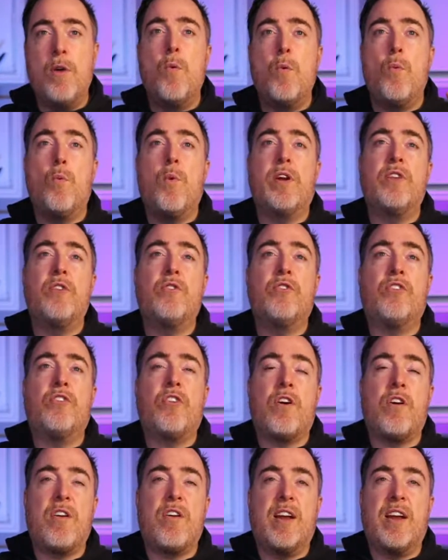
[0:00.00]
when you
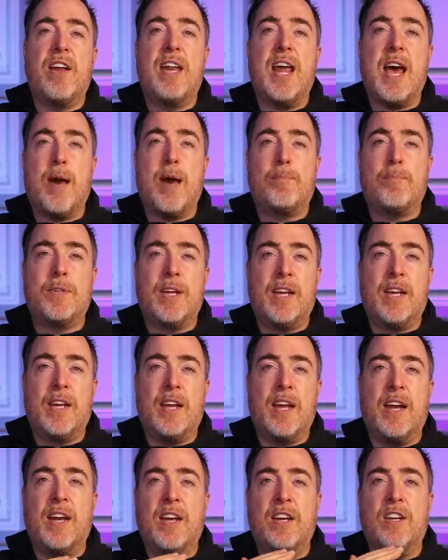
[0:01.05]
start adapting
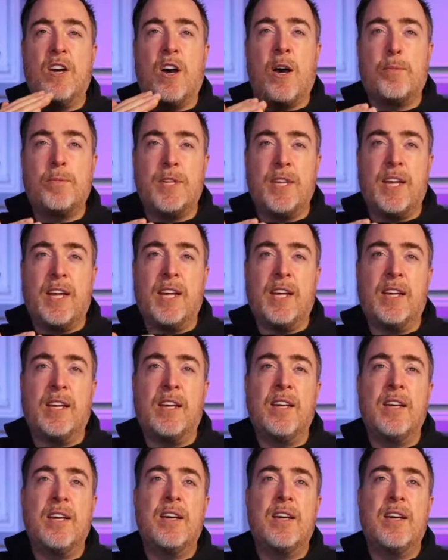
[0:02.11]
and adopting